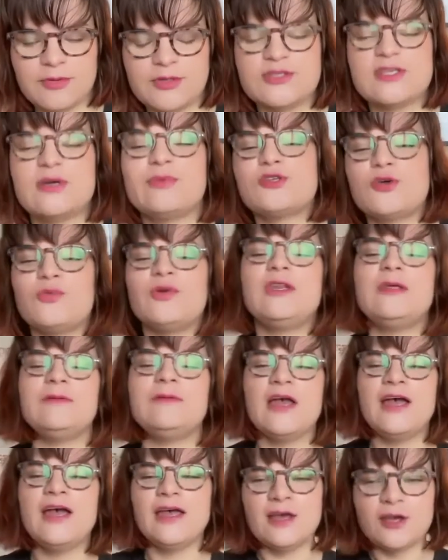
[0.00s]
because I was
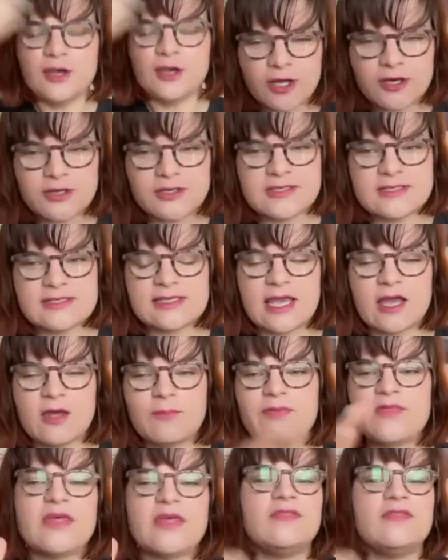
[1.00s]
already got a
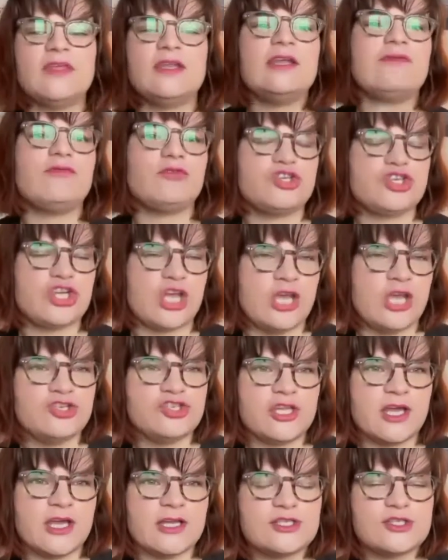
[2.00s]
discount, but then they never
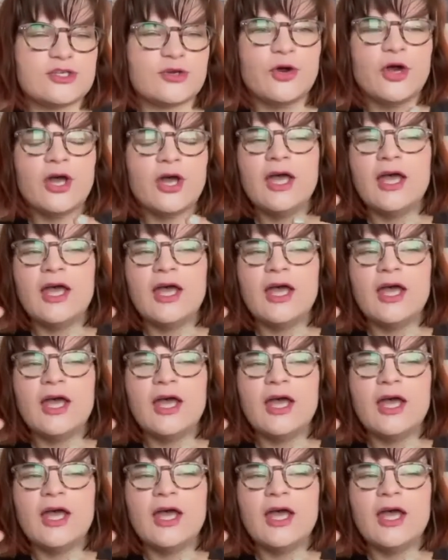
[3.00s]
changed it. So